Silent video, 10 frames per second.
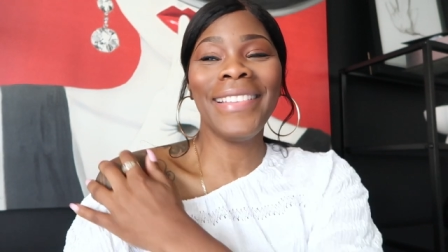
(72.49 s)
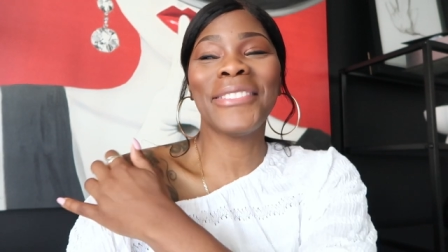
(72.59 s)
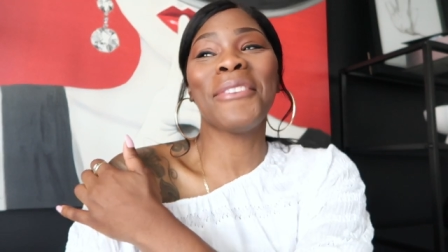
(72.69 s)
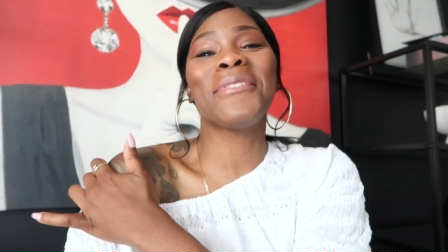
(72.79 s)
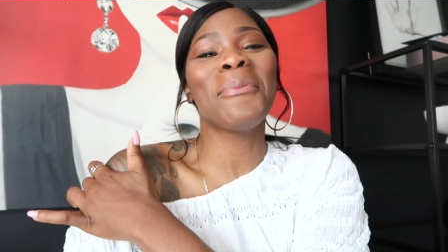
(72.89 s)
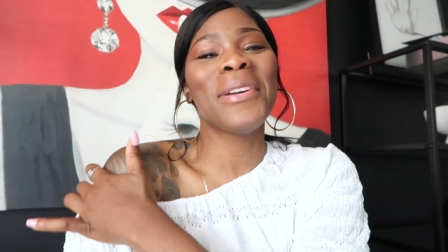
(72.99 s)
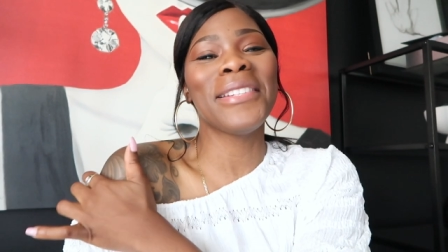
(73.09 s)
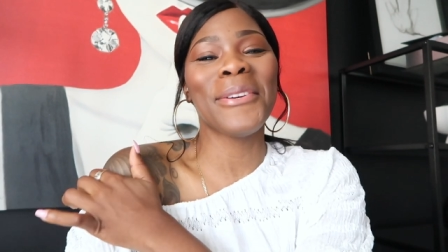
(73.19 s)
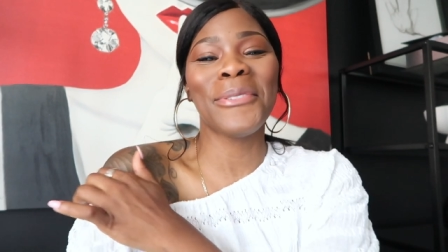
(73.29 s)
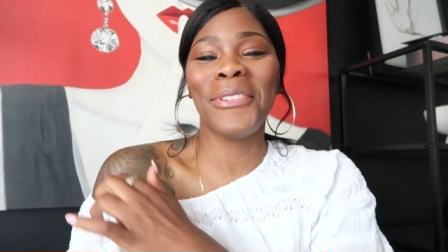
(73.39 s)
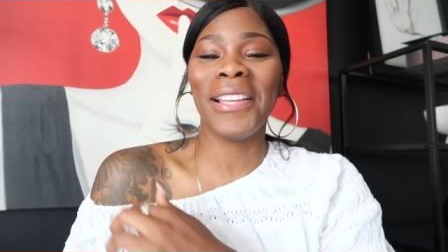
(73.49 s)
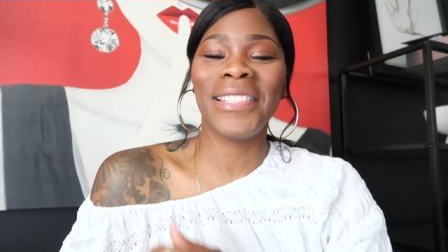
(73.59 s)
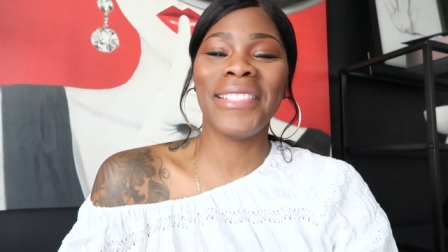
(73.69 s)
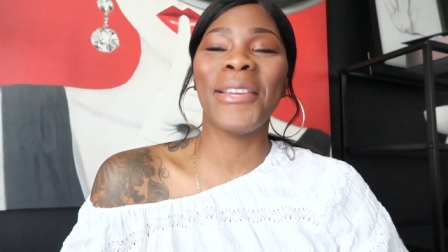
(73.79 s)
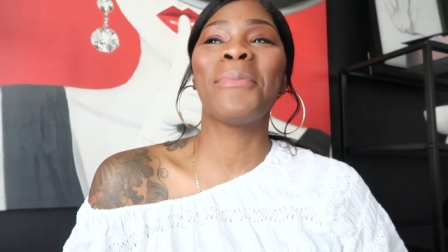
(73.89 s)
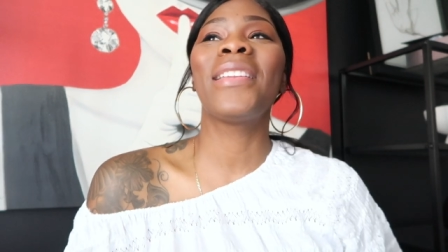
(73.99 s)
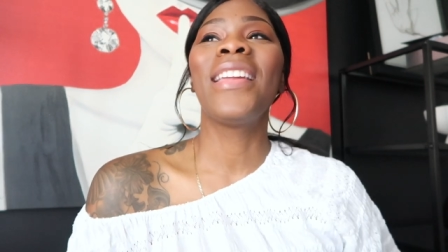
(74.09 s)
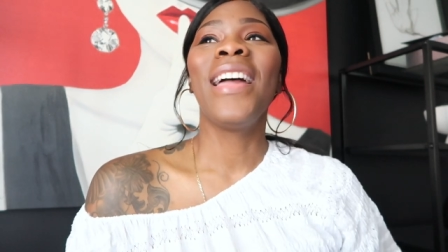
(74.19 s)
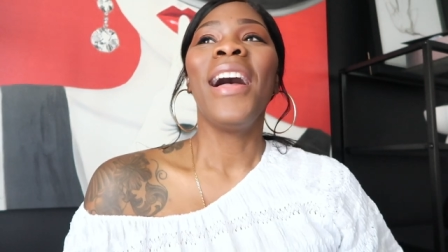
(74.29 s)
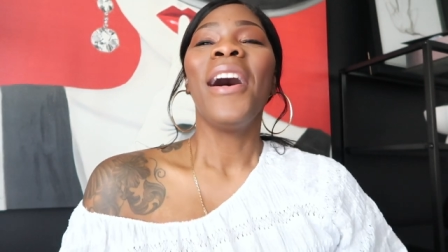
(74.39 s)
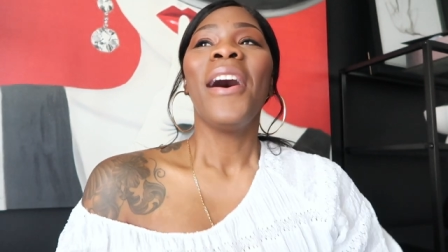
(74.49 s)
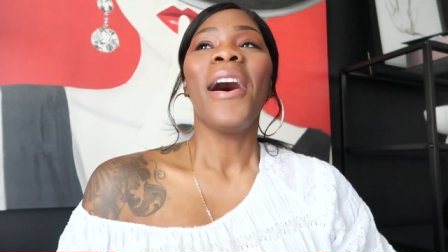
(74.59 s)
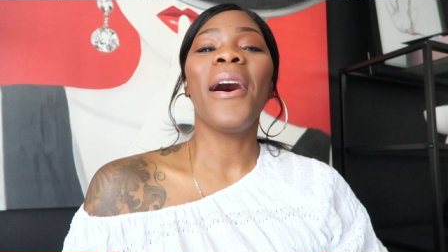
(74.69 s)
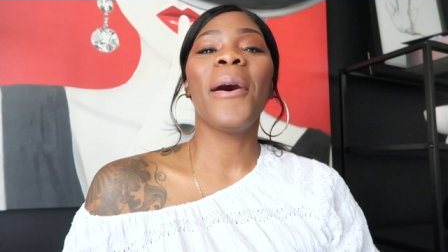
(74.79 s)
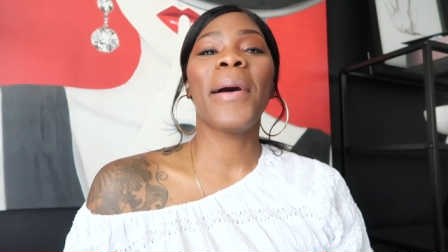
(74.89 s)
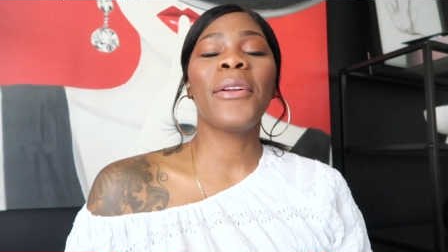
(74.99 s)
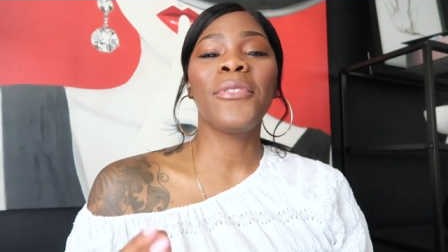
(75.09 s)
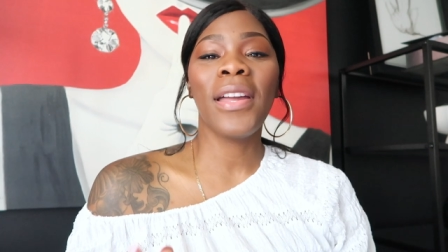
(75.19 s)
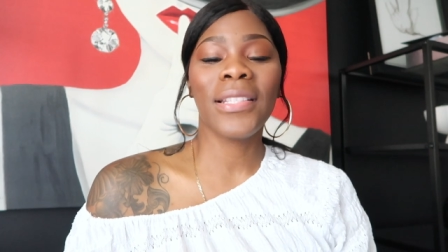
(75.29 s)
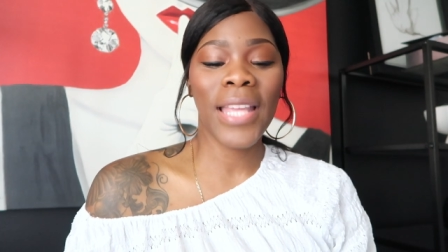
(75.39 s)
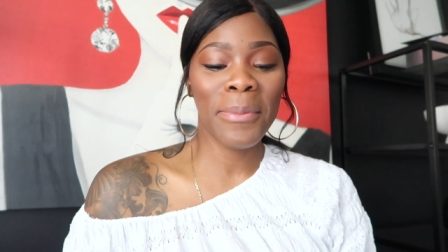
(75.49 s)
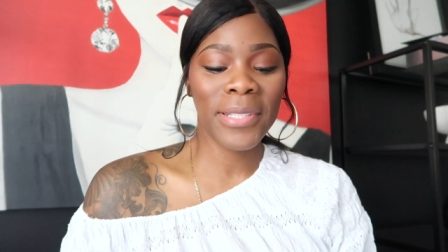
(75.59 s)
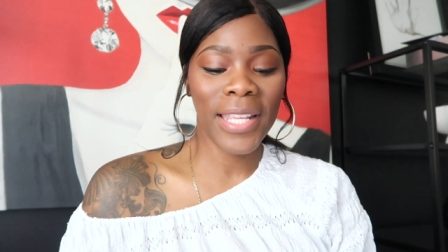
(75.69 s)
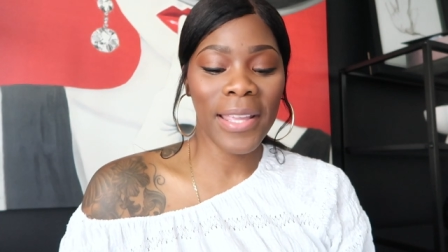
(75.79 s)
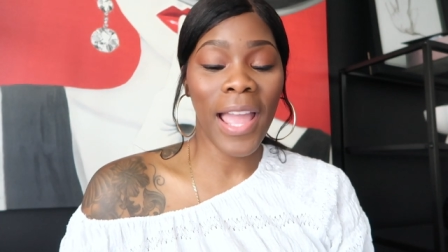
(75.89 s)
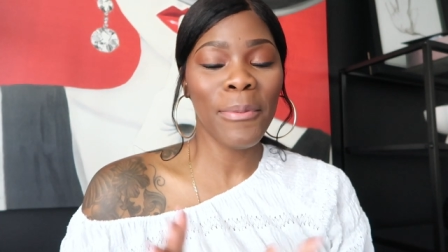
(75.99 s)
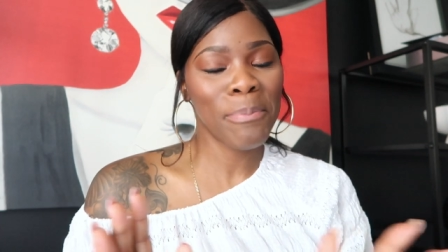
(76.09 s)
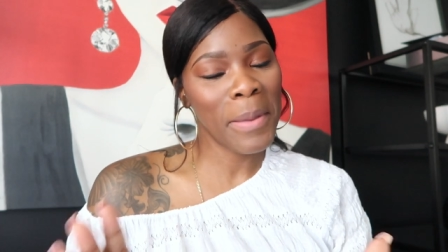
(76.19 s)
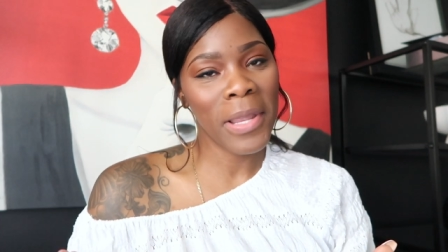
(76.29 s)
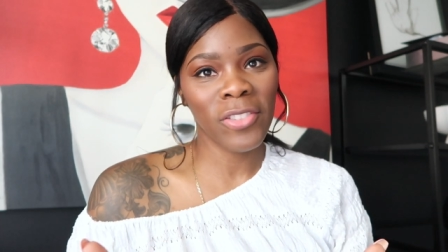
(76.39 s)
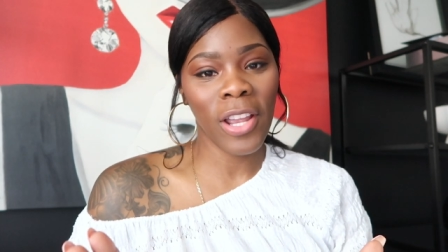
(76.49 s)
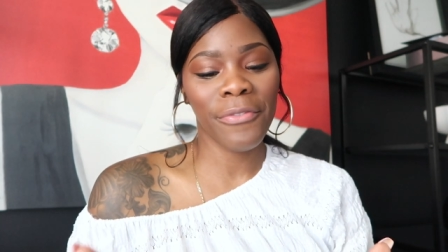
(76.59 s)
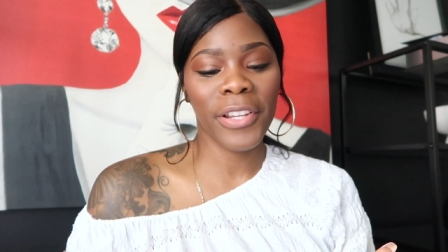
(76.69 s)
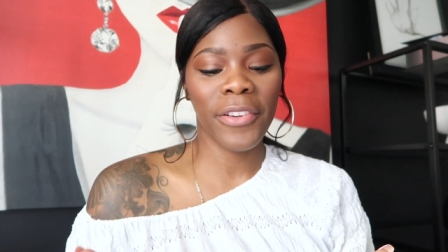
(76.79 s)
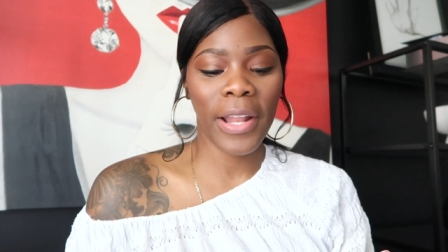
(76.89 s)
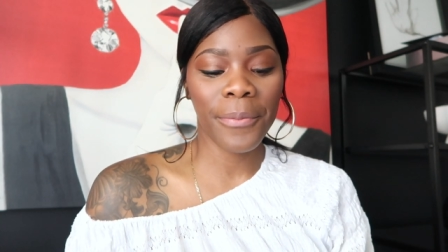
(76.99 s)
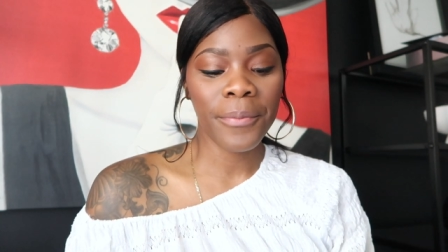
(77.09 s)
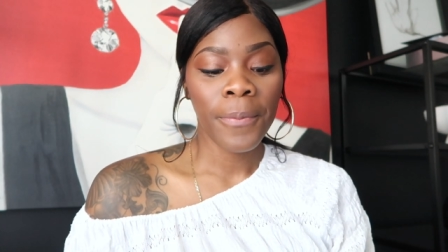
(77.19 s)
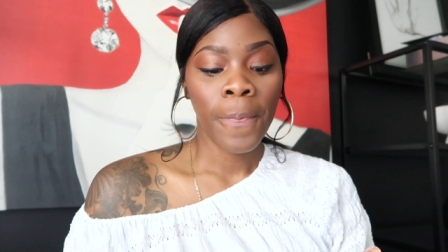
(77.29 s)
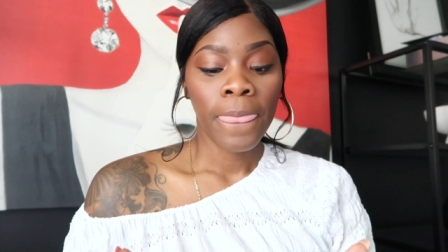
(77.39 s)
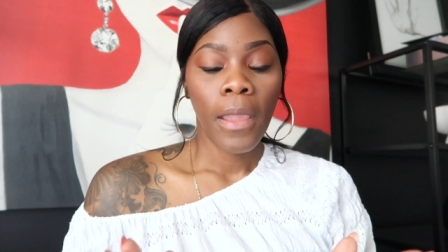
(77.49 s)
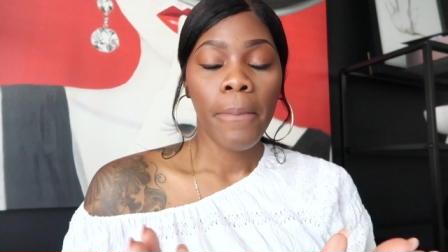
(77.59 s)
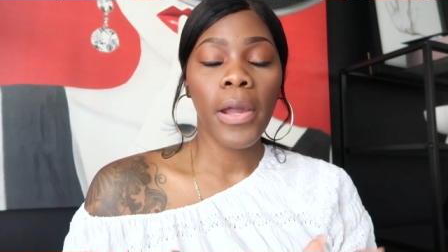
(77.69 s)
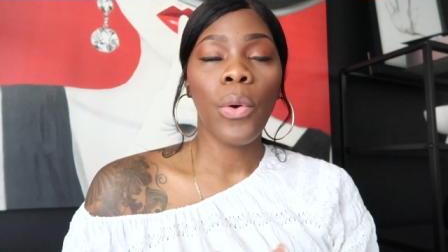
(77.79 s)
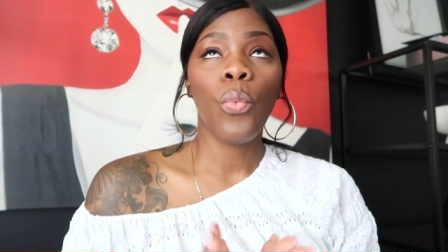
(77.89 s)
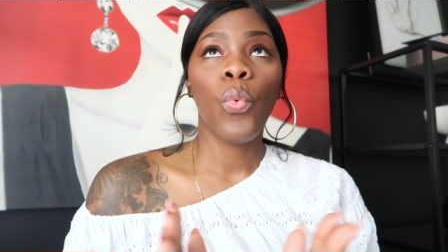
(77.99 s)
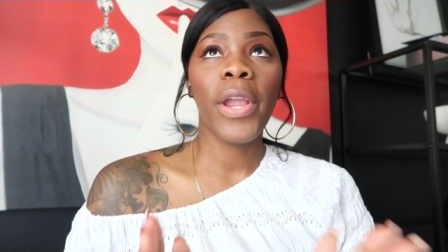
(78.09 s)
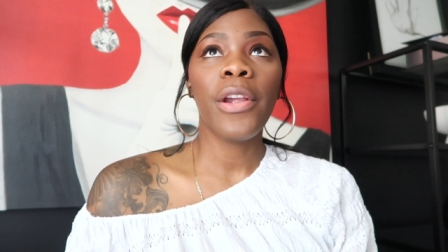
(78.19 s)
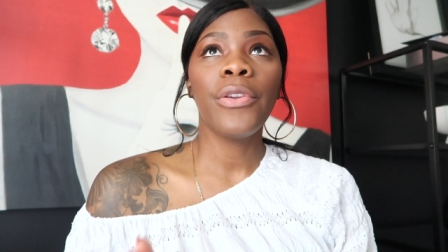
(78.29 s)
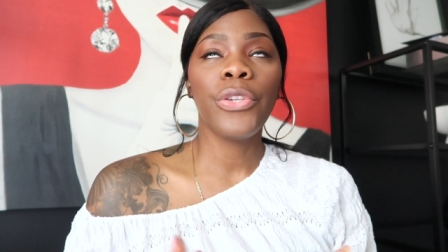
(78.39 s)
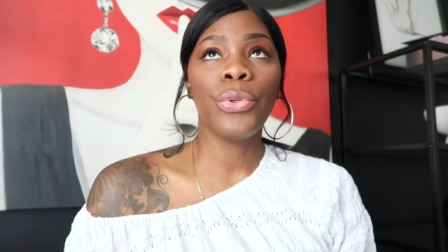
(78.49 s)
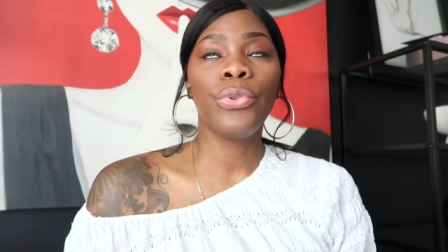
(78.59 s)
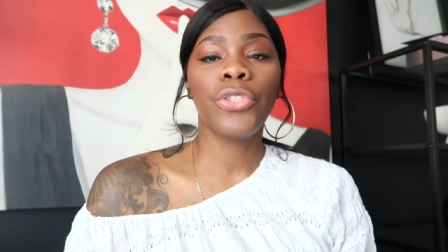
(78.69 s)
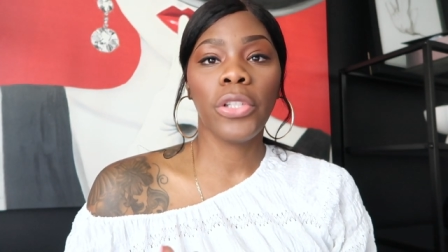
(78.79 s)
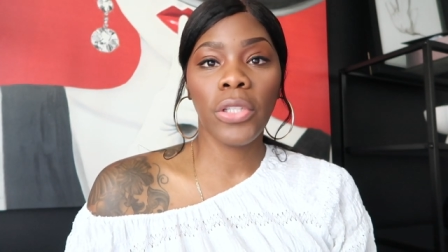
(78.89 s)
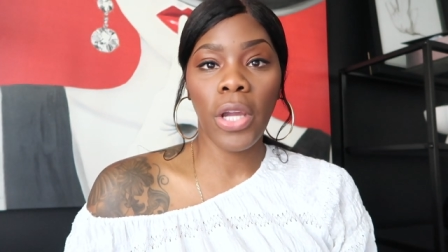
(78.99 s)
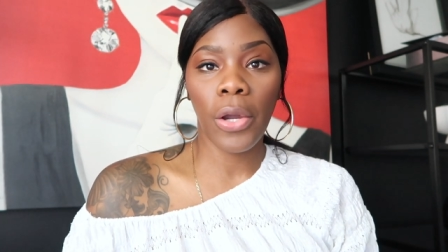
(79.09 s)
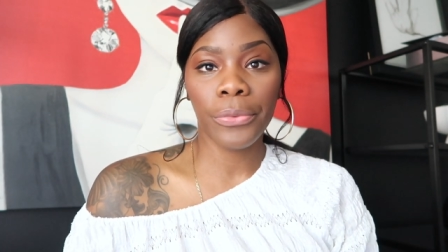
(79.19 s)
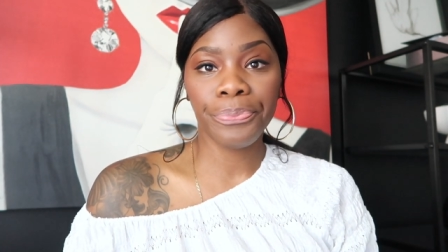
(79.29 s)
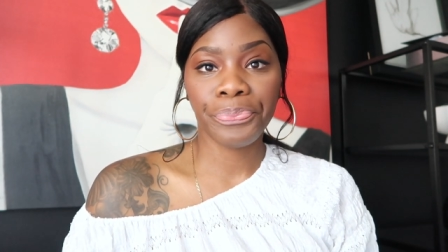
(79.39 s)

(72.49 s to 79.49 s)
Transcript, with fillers: so if someone knows, you guys can tell me. Uh, I don't know how to timestamp. I, maybe I'll try to figure it out. But where you should go.